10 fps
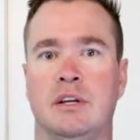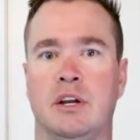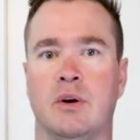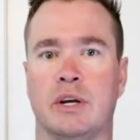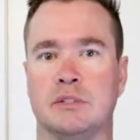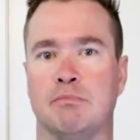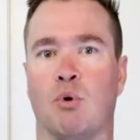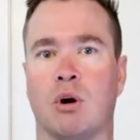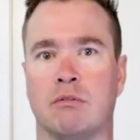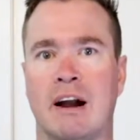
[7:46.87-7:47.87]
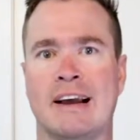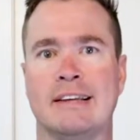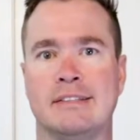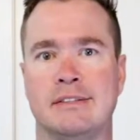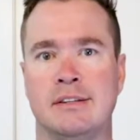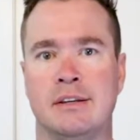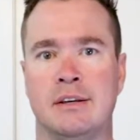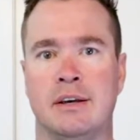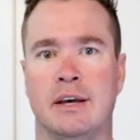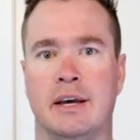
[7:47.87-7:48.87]
I get some pork rinds
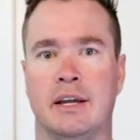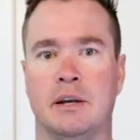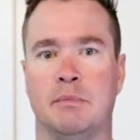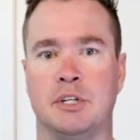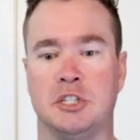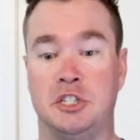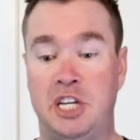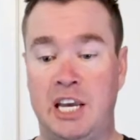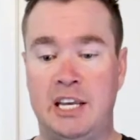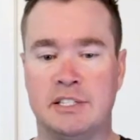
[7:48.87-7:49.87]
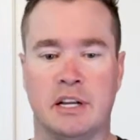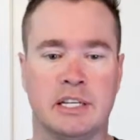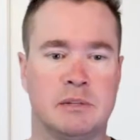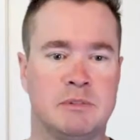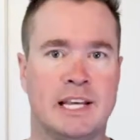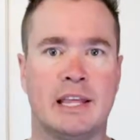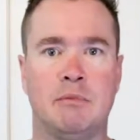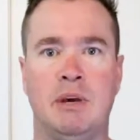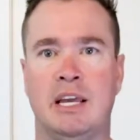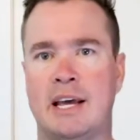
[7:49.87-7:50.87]
and a bunch of cheese. I'll get some deli
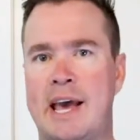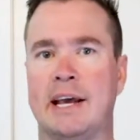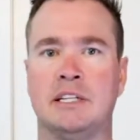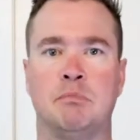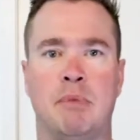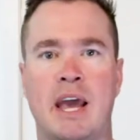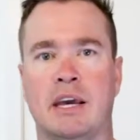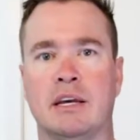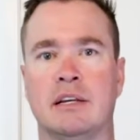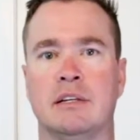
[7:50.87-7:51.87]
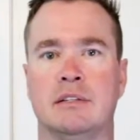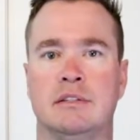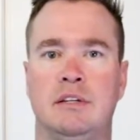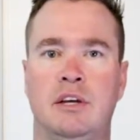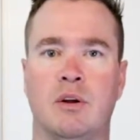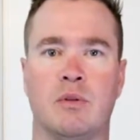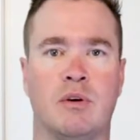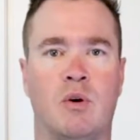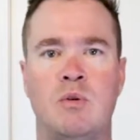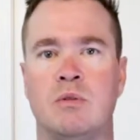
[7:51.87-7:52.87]
meat, eggs, bacon,
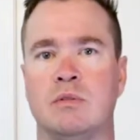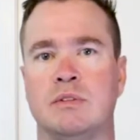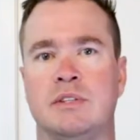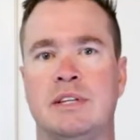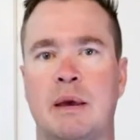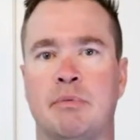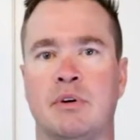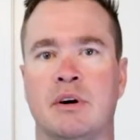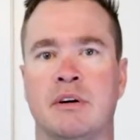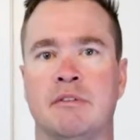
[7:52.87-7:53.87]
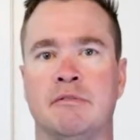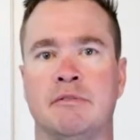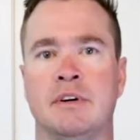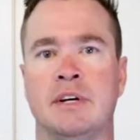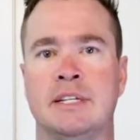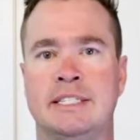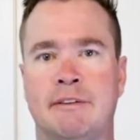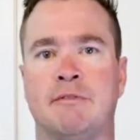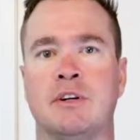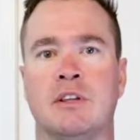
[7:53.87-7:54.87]
the whole staple of
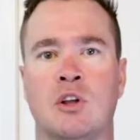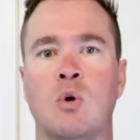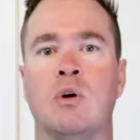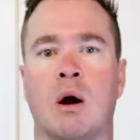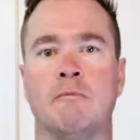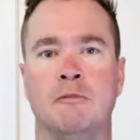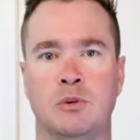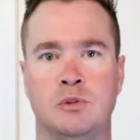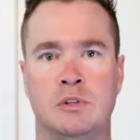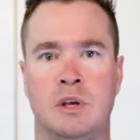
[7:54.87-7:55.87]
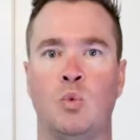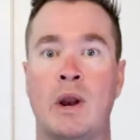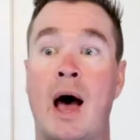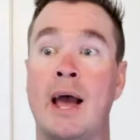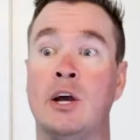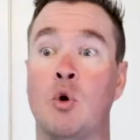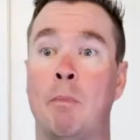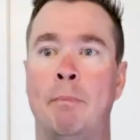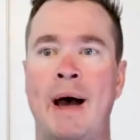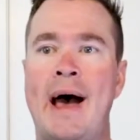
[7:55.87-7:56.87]
different low carb foods. When I go
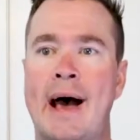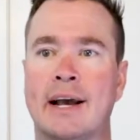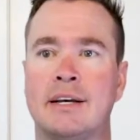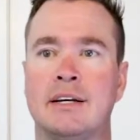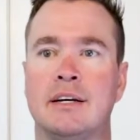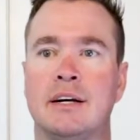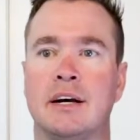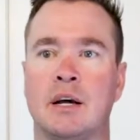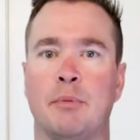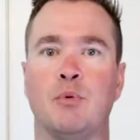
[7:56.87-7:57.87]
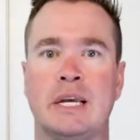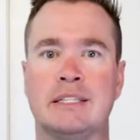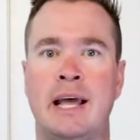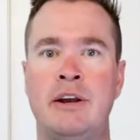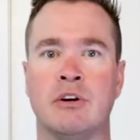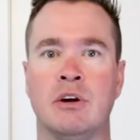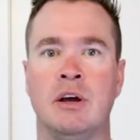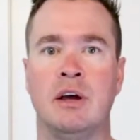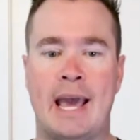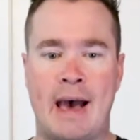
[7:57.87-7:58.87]
back a couple weeks
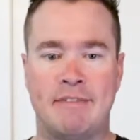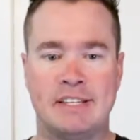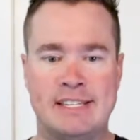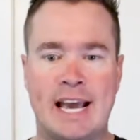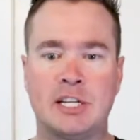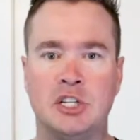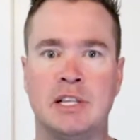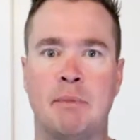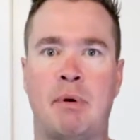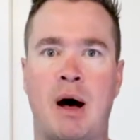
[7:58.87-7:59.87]
later, they have a section that